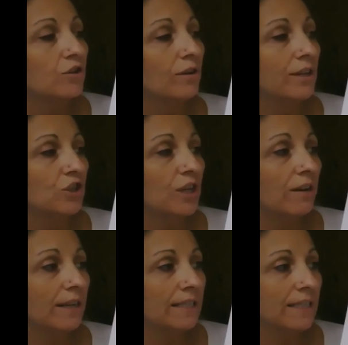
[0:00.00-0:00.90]
During
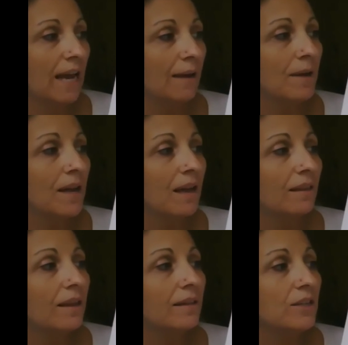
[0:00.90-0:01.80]
sharing time,
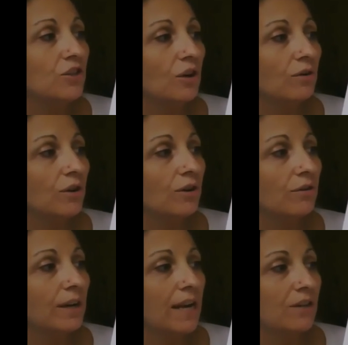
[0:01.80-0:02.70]
Lily showed her
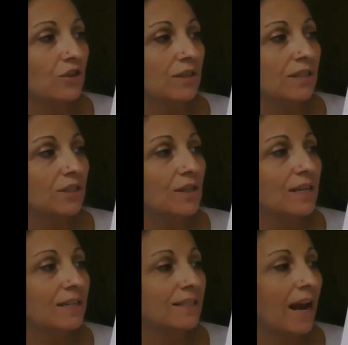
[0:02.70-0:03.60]
creations to
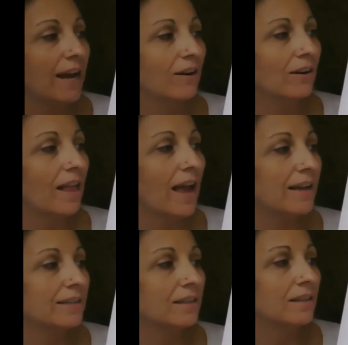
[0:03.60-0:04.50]
the entire
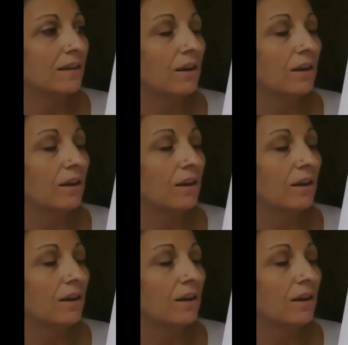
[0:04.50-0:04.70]
class.